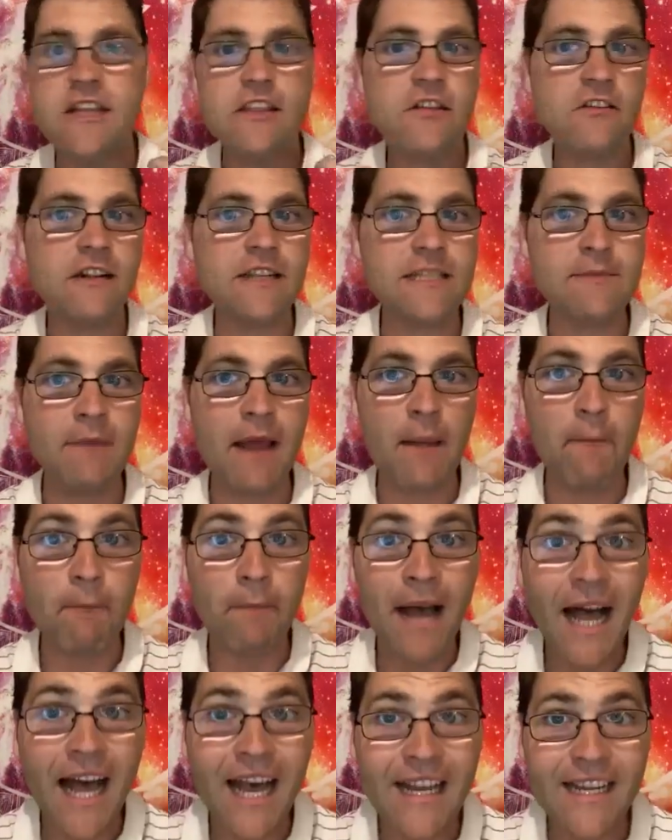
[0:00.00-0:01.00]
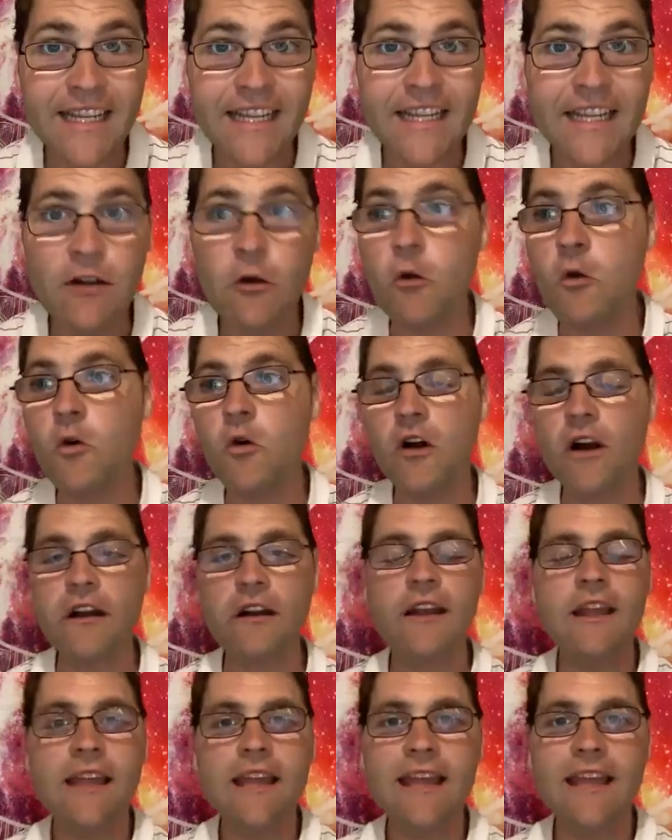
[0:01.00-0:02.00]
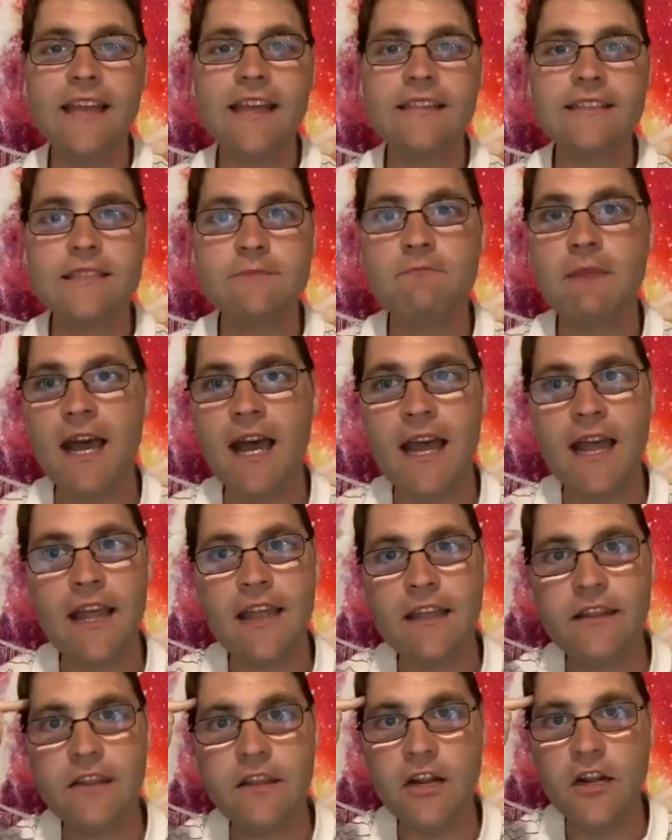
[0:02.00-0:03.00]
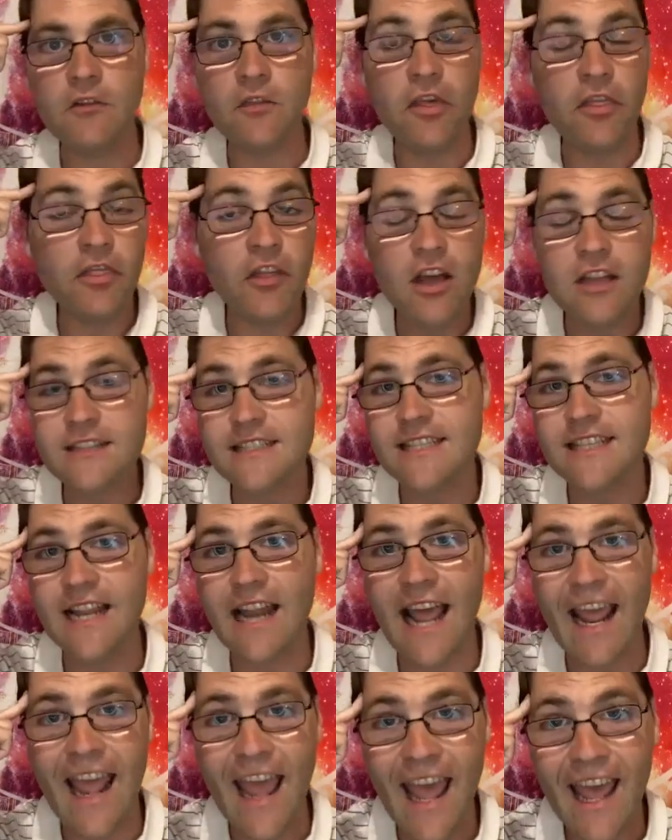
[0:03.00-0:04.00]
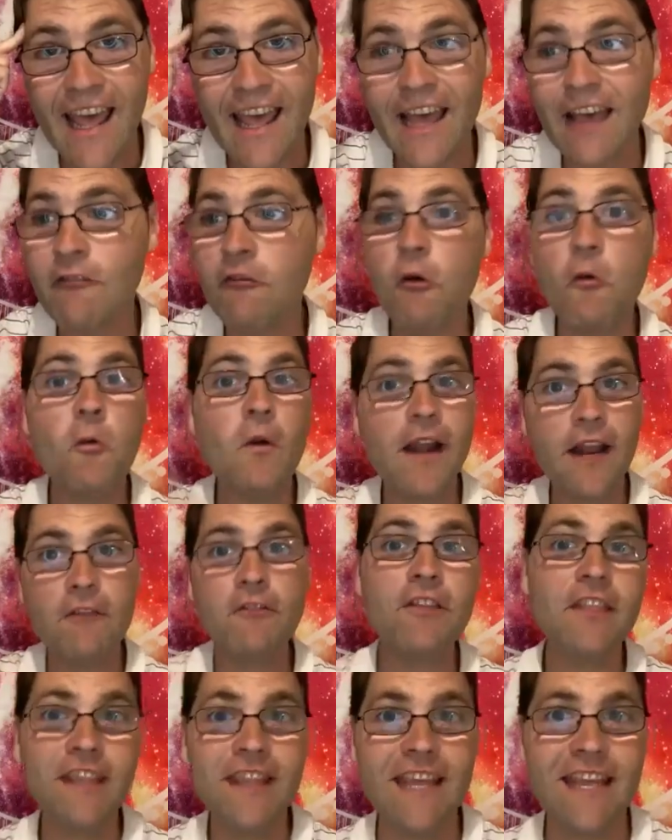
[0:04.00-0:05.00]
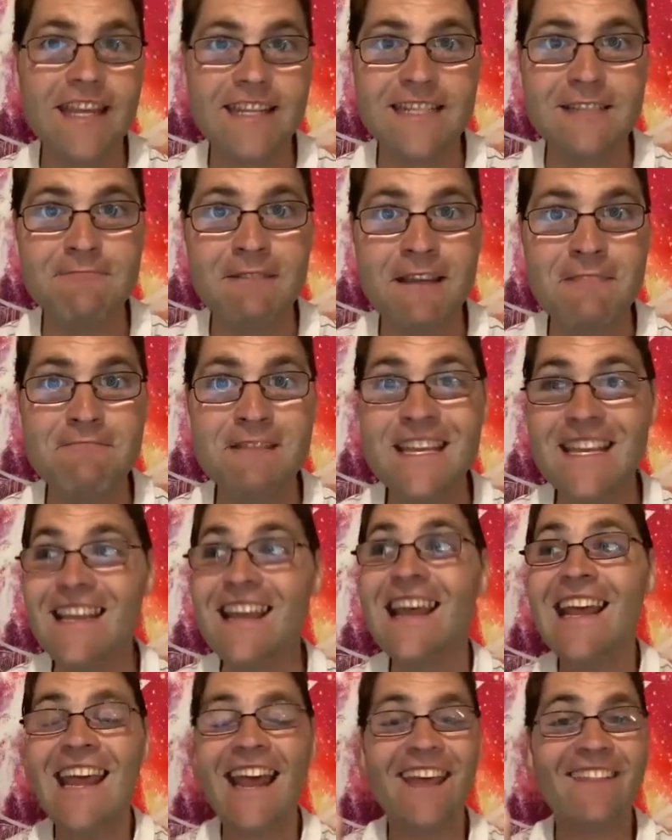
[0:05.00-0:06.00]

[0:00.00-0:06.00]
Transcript: Either it's my body or it's my, you know, the thoughts that I have, whatever the case may be.